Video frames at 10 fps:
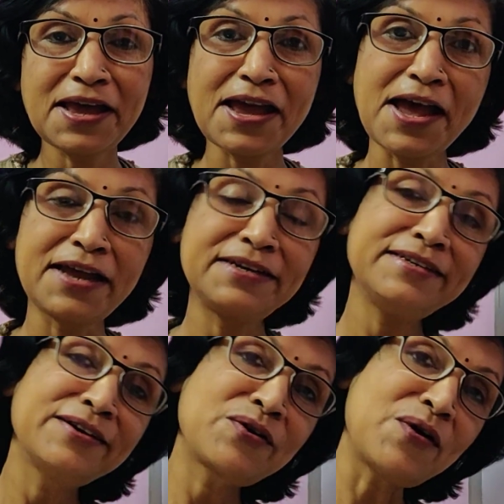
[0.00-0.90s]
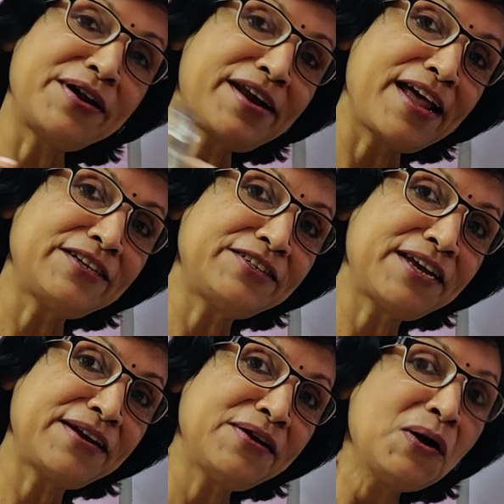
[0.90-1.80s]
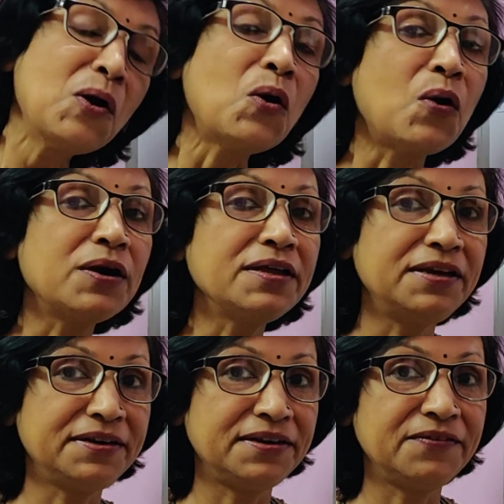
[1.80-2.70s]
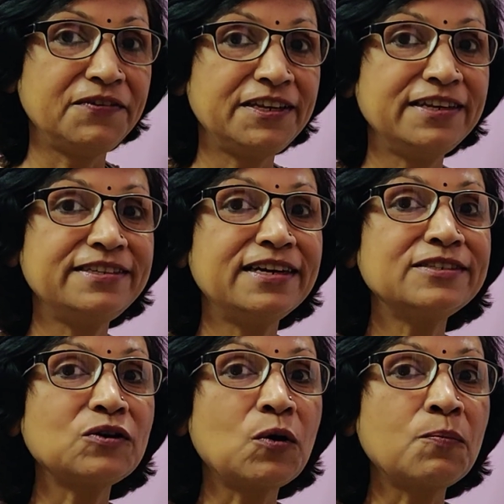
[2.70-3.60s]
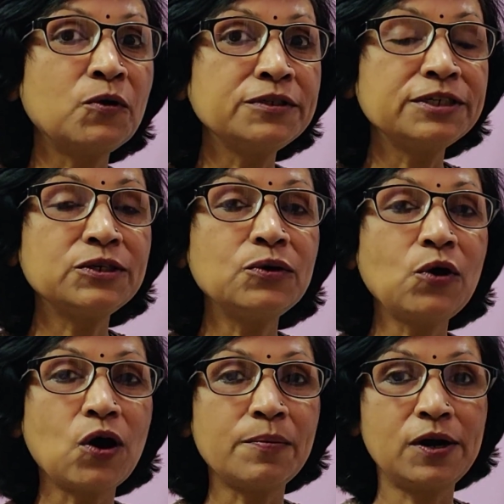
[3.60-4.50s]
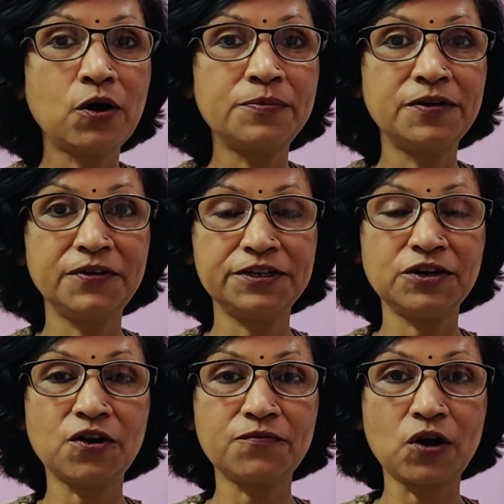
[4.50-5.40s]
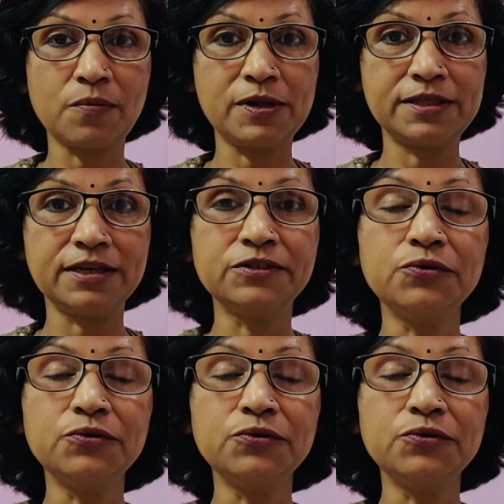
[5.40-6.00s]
and contraction on heating, which is just opposite to normal observation of normal things.